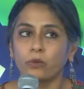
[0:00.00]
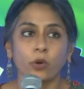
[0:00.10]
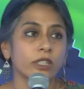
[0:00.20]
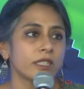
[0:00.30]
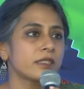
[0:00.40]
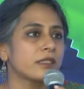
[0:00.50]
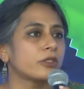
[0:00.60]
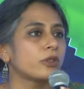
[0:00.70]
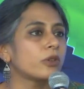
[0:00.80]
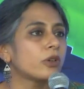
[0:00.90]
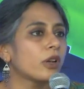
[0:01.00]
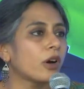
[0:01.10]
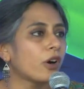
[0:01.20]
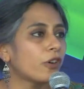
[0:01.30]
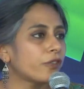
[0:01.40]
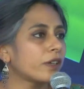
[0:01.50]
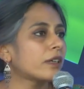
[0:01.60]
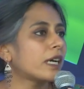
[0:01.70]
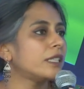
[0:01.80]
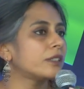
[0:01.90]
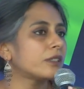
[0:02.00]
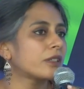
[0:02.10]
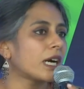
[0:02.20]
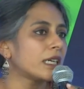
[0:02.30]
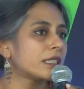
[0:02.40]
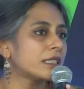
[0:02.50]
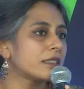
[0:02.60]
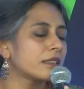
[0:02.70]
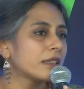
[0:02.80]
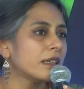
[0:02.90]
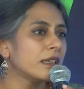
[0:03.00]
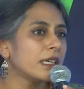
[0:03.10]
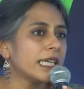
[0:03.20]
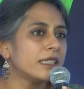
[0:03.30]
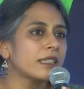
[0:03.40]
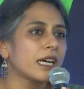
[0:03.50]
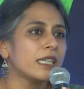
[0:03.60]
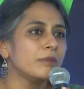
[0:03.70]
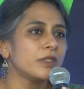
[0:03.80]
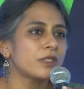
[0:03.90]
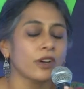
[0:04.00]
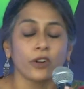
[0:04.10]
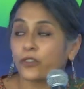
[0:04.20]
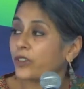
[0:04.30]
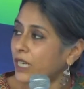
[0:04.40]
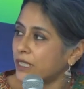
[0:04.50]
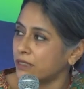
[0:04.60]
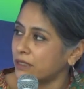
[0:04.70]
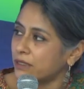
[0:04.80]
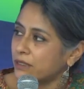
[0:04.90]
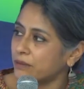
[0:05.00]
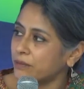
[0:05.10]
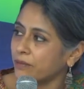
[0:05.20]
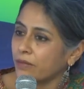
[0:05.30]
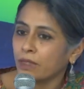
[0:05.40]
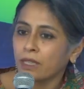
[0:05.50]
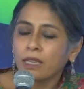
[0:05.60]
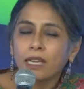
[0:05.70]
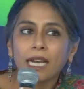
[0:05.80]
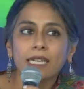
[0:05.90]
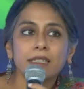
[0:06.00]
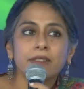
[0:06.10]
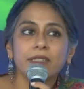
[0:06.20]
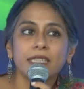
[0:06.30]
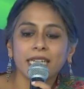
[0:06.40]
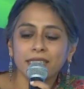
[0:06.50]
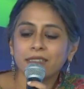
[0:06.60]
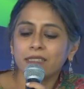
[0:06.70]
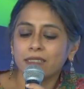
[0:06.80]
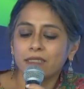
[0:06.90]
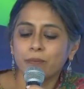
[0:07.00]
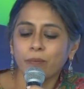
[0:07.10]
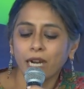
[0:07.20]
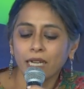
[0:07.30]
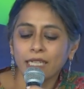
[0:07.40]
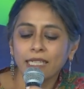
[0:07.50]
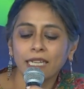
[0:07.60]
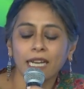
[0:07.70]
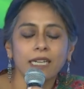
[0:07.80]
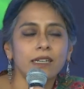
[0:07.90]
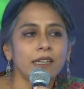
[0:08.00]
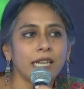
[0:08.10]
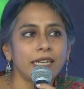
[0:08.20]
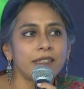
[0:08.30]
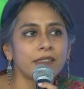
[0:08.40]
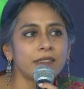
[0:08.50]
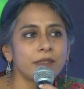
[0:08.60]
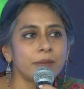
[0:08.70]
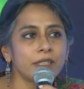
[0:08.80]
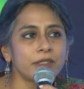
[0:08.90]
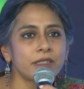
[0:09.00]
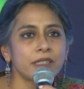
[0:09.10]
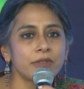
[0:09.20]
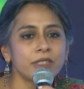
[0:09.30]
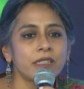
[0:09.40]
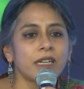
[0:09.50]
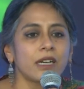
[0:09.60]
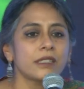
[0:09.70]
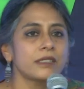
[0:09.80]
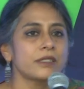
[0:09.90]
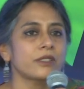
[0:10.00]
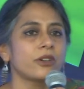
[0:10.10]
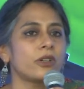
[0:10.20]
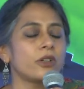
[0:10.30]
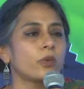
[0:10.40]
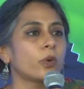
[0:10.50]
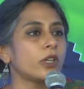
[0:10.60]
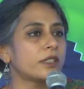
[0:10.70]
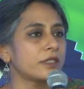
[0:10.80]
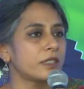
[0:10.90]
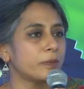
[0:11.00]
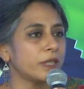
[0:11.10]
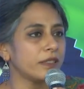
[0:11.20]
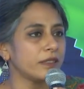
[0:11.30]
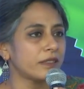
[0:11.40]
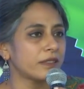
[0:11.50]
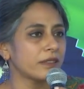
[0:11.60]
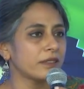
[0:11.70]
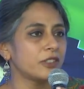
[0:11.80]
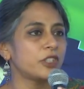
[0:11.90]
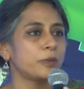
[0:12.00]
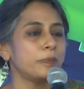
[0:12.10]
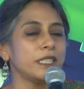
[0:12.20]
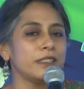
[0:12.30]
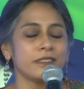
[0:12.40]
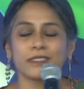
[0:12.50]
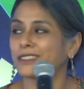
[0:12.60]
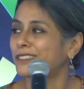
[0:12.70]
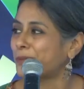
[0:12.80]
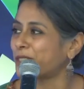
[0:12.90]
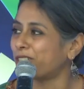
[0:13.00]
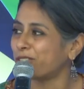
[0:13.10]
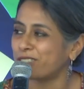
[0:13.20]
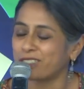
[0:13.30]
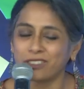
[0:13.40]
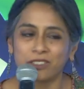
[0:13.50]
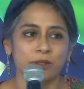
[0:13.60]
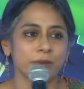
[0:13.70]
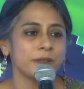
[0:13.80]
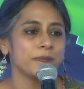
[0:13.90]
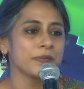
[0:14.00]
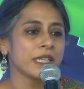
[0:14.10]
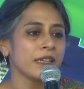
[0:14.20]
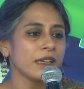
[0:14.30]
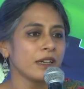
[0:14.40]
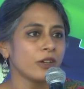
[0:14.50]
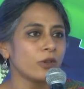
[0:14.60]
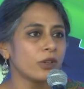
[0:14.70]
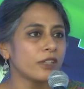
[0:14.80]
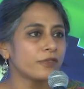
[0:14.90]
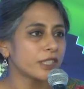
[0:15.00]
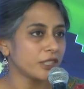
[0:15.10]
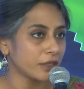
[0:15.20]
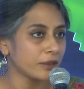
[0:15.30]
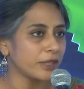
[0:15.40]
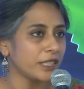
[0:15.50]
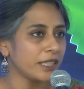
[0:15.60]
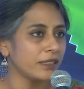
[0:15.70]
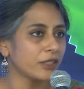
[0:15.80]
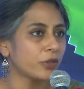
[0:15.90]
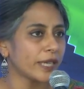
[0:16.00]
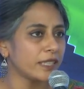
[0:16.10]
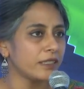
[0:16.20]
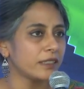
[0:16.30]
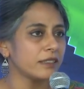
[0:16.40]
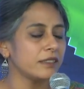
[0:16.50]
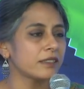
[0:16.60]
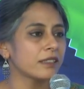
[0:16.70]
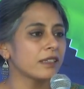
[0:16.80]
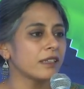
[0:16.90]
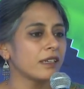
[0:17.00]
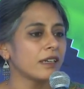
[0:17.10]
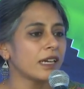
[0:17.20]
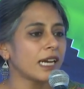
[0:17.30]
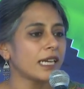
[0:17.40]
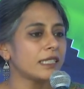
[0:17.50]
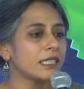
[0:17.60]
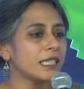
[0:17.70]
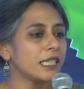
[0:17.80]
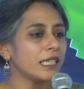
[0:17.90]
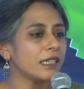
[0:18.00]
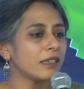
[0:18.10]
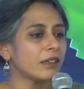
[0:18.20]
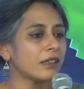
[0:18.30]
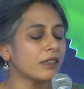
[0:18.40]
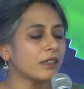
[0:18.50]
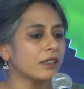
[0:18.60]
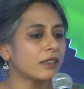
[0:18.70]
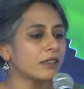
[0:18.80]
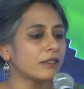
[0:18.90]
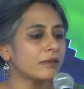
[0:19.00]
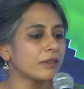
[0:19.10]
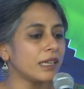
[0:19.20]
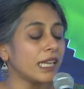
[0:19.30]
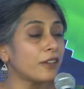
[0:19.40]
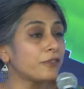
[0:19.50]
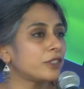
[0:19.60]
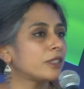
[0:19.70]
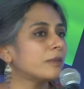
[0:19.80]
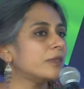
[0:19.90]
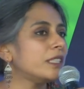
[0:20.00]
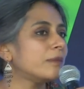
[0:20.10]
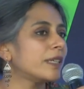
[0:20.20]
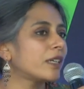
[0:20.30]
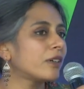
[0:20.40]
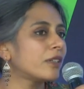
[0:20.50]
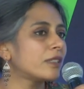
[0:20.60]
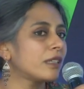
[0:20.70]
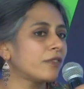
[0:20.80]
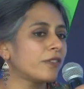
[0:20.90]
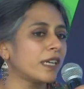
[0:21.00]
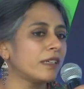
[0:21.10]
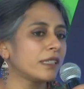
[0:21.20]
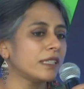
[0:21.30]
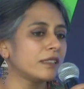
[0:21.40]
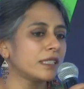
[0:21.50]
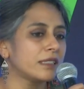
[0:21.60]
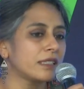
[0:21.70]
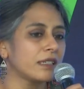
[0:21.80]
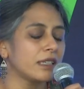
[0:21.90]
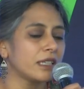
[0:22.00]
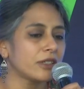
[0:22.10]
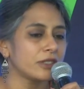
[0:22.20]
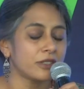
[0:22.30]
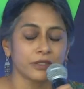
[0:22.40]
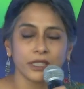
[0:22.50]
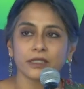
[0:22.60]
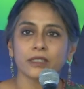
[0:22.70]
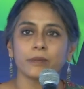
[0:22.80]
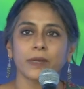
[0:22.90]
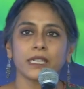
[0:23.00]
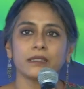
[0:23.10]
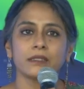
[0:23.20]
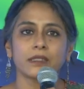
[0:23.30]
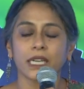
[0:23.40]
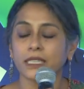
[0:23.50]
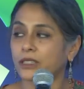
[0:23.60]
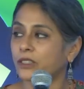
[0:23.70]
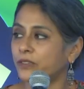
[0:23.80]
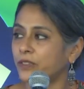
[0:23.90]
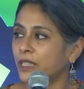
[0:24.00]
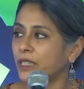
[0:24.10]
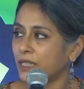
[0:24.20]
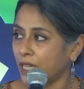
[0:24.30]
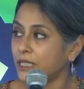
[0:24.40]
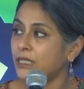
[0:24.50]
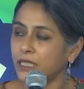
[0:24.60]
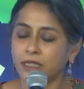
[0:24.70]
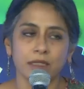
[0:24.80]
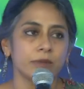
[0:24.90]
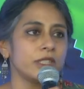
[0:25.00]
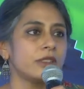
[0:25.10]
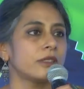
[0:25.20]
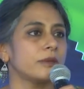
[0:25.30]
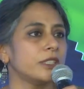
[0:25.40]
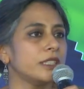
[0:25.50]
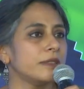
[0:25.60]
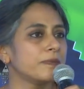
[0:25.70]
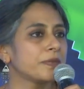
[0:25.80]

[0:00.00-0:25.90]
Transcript: What is the role of a writer or artist in times of crisis? And then this Bali angle entered because there was an artist called Walter Spies, Spies he's pronounced in German, who lived in Germany in the 20s. And he uh, left Germany because he felt increasingly constricted by the rise of Nazism in Germany.